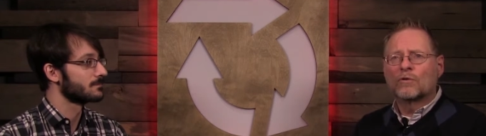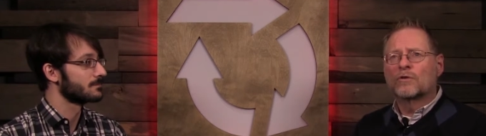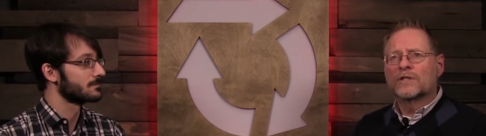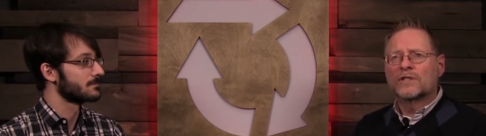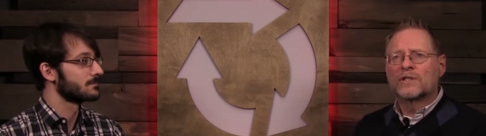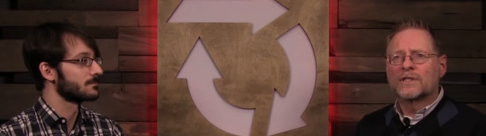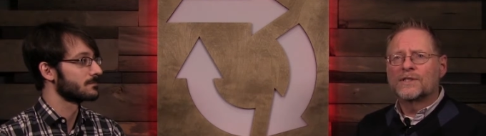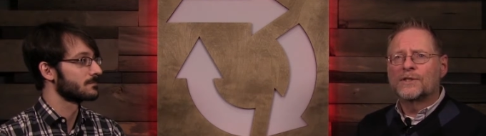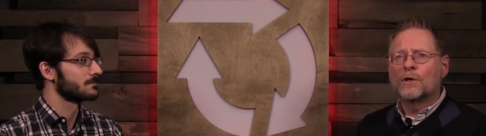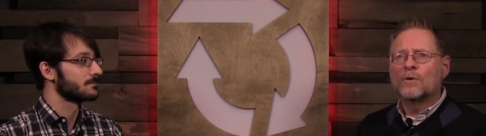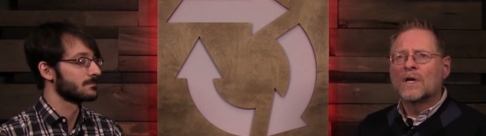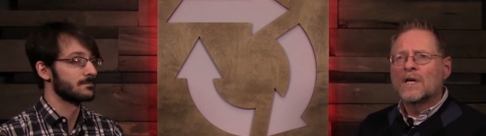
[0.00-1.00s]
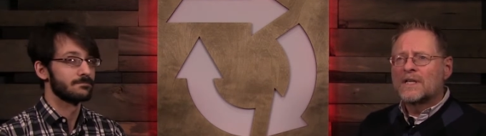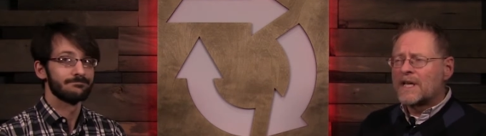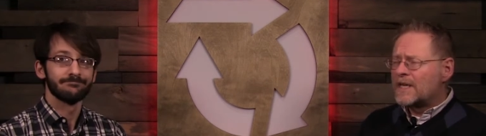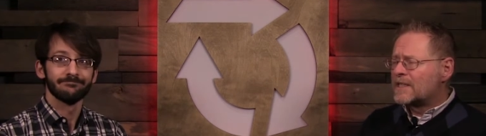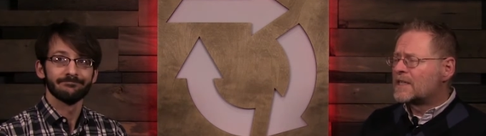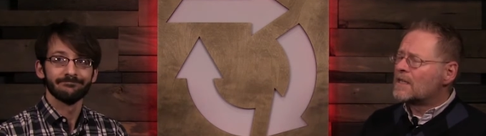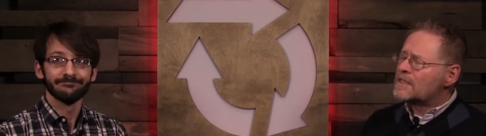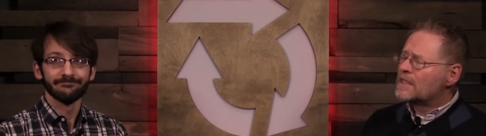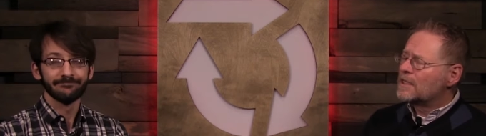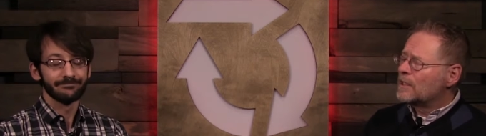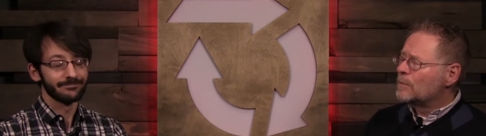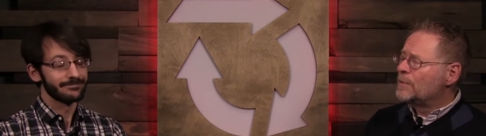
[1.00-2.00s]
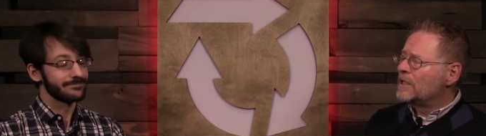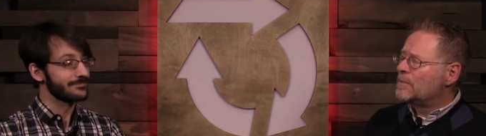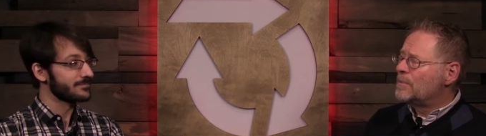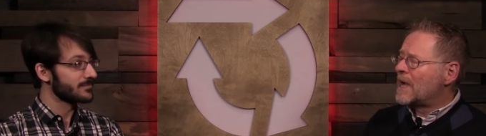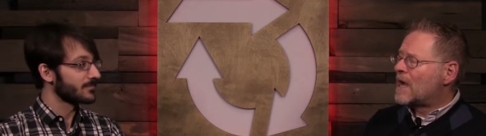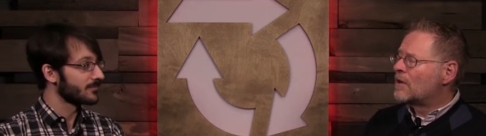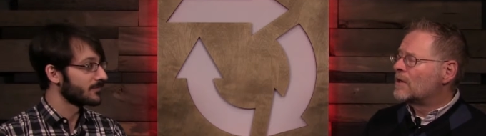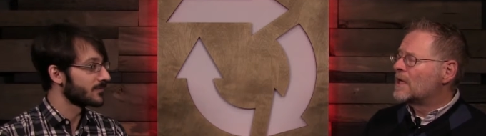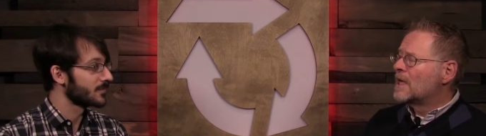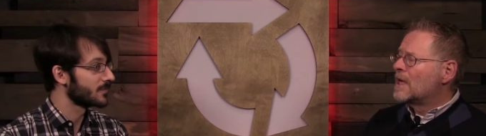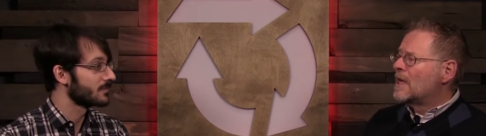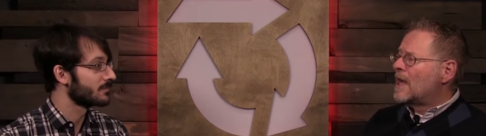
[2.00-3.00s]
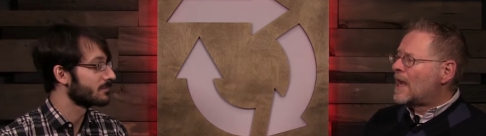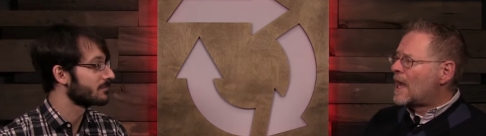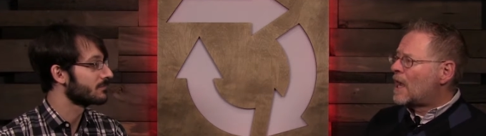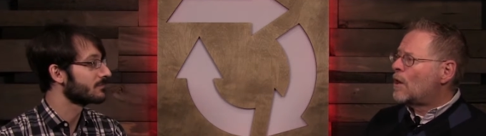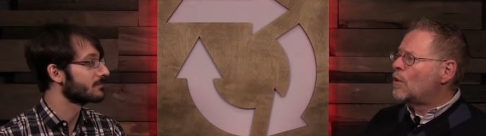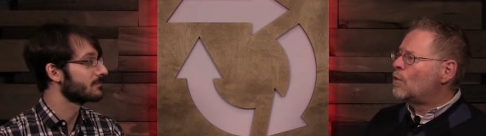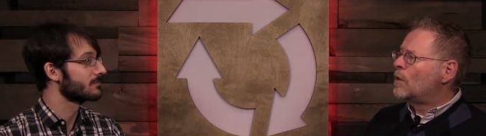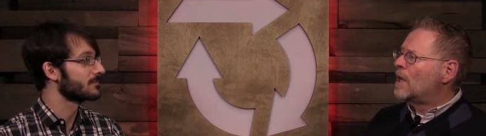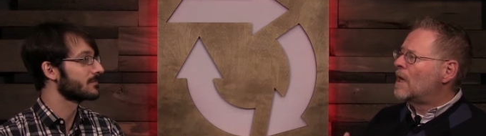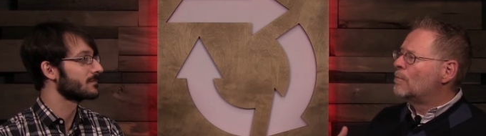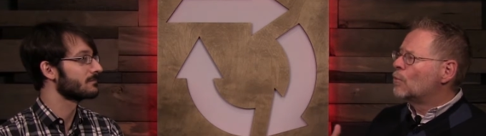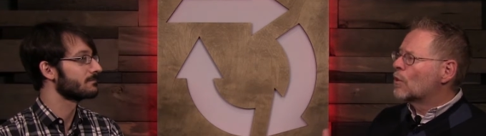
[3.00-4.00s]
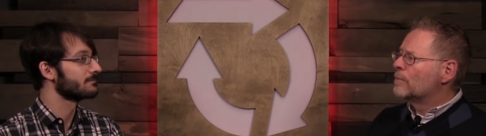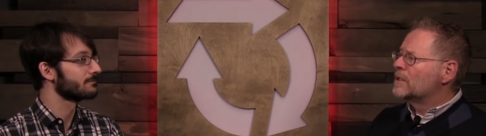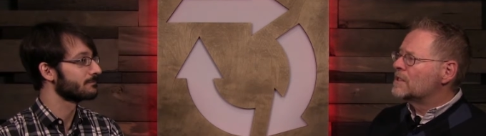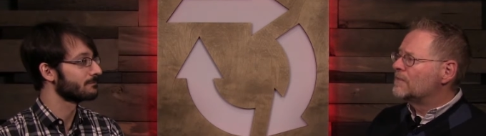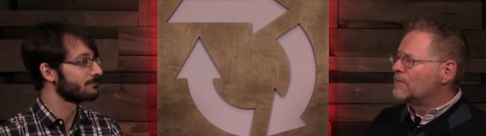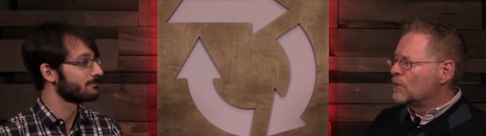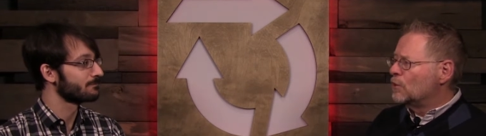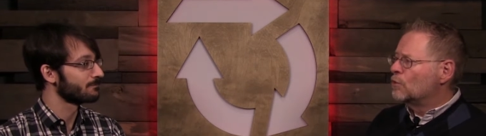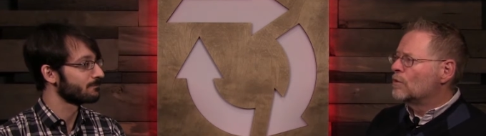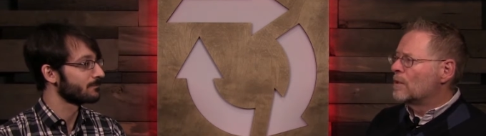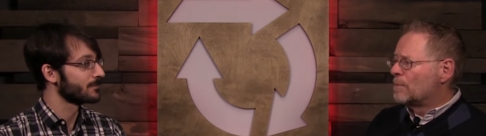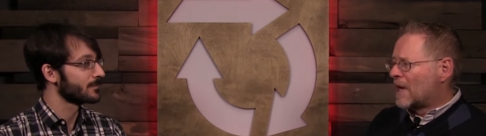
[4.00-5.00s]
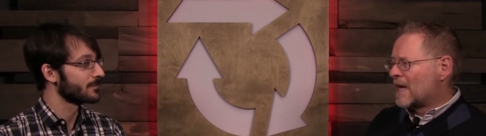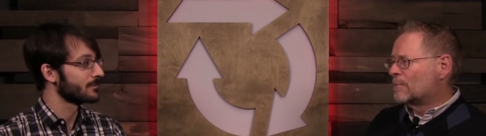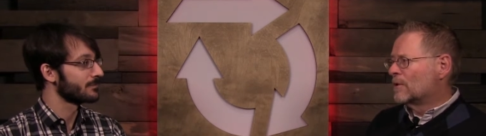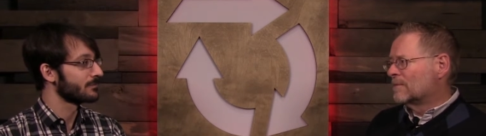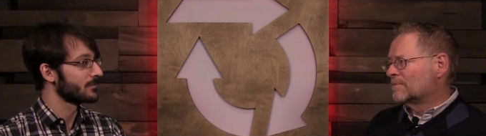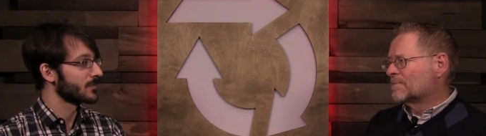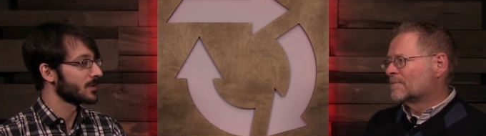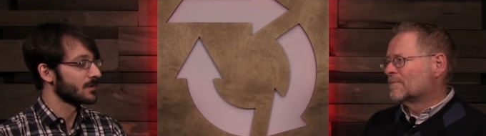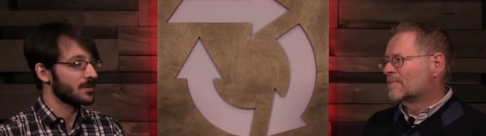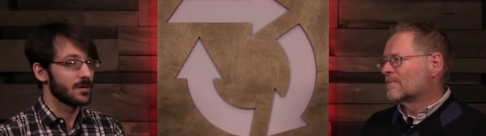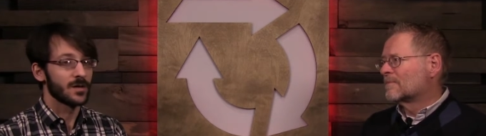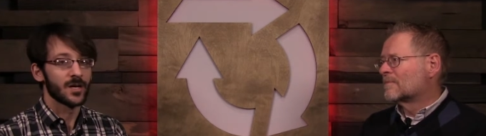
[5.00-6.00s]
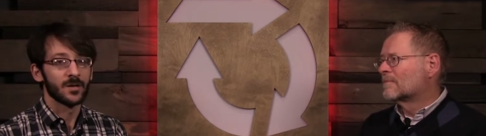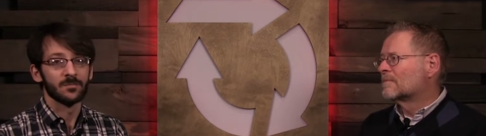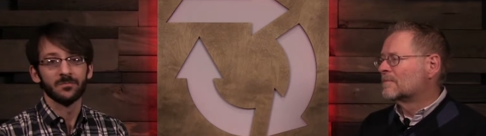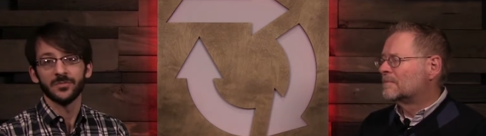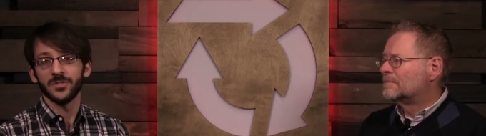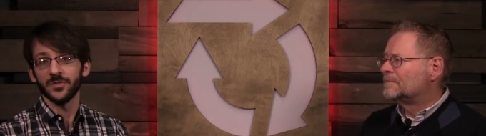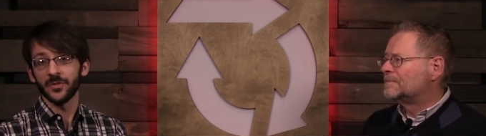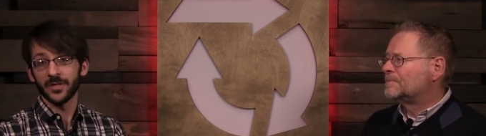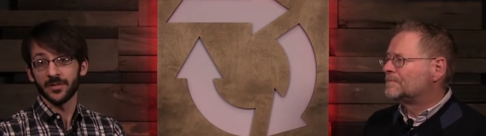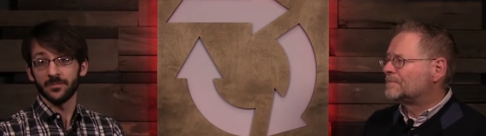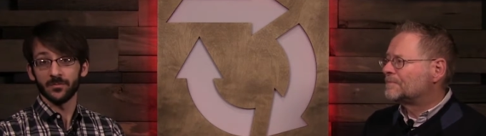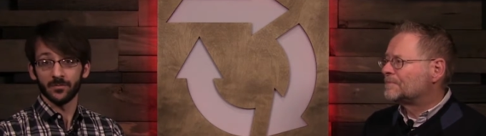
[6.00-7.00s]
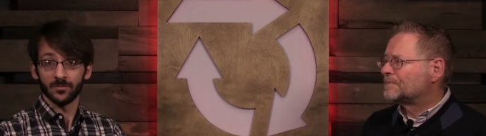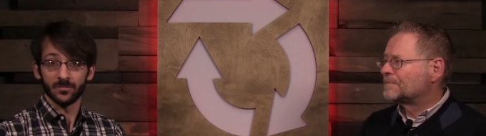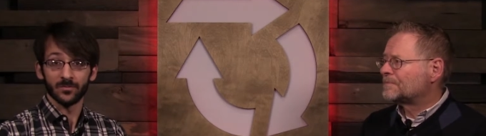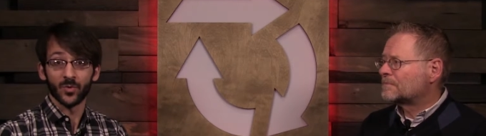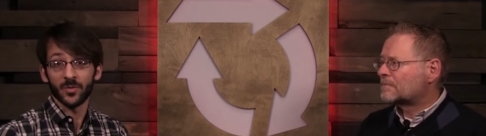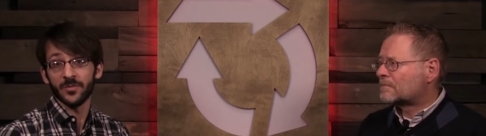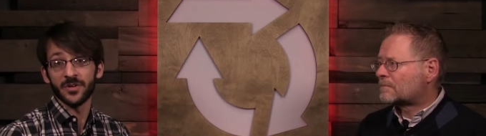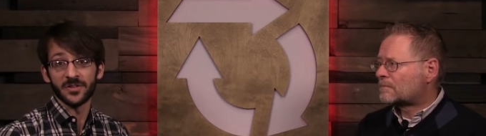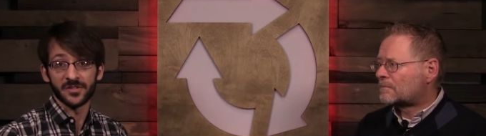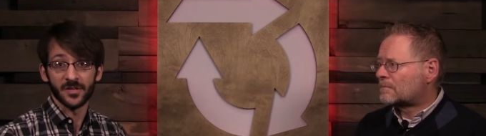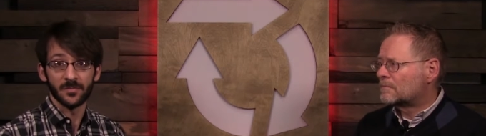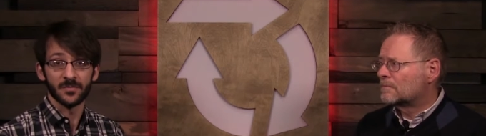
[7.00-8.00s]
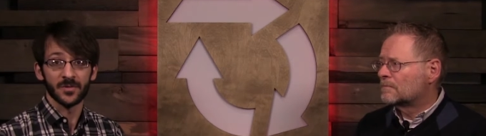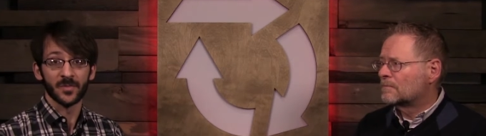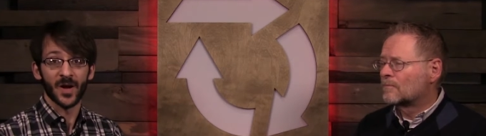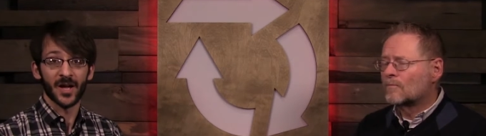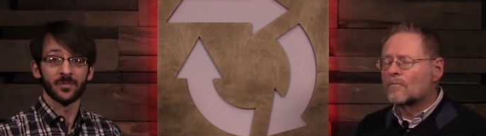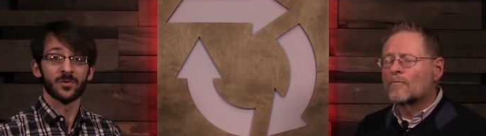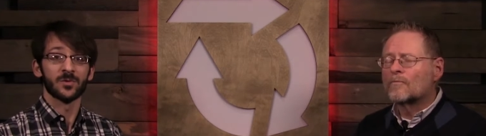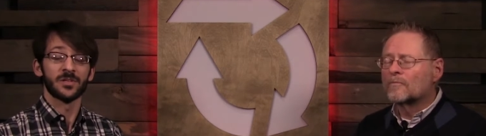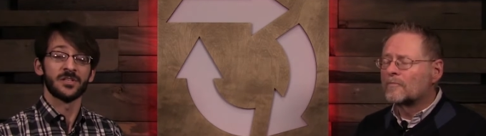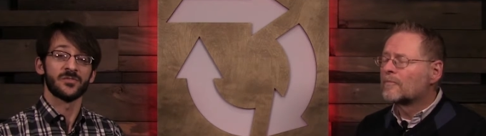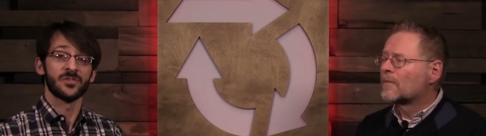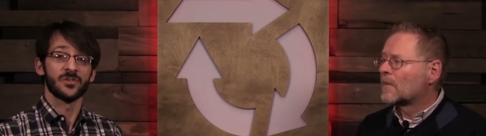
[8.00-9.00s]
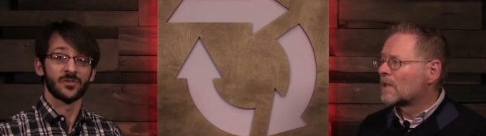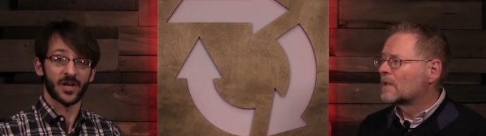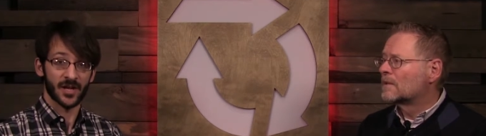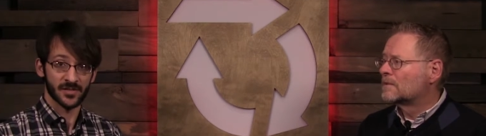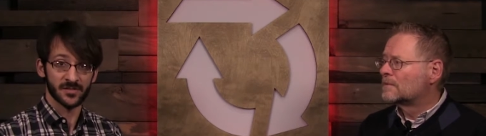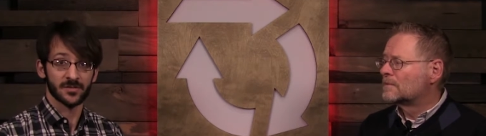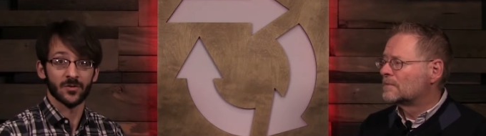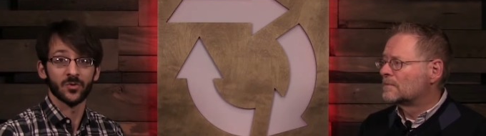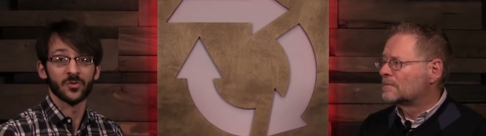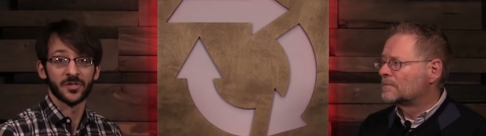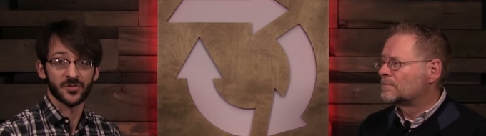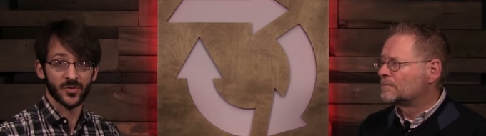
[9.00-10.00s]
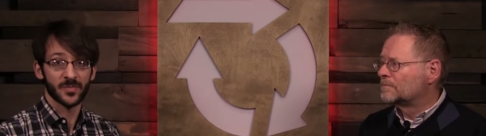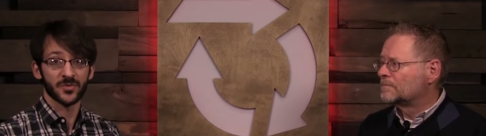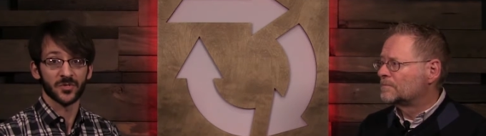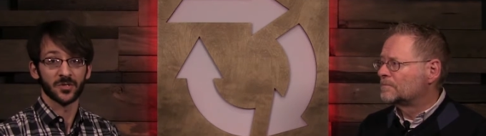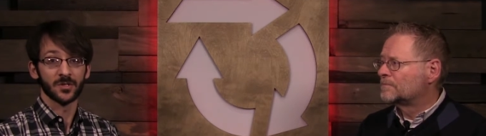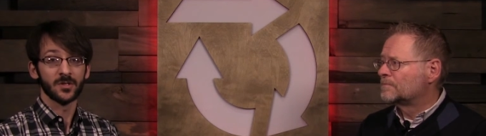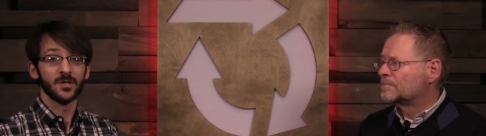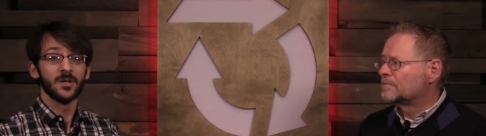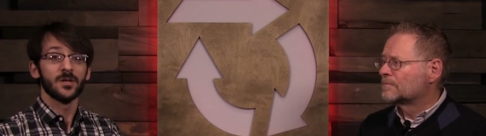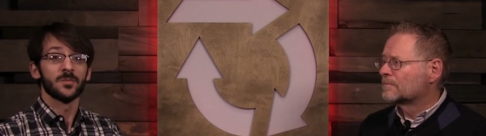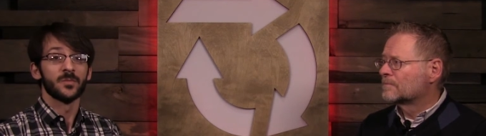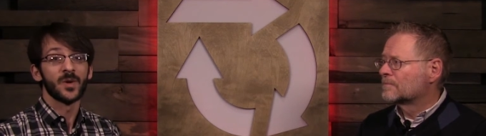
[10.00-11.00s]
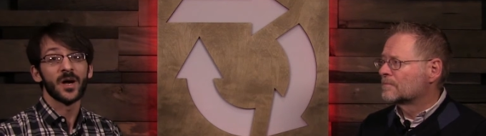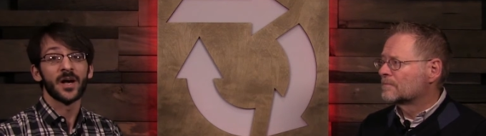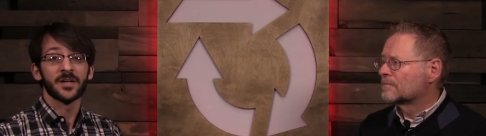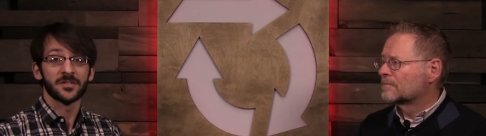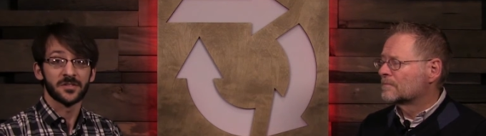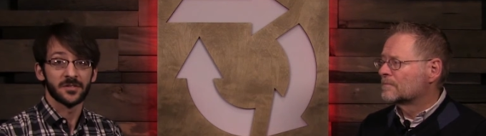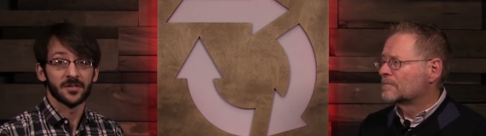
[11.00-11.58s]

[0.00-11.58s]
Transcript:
Speaker 1: Christians? So, Danny, tell us a little bit about how uh, Mormons view the Bible.
Speaker 2: Um, so in Mormonism, the Bible is viewed as Holy Scripture, but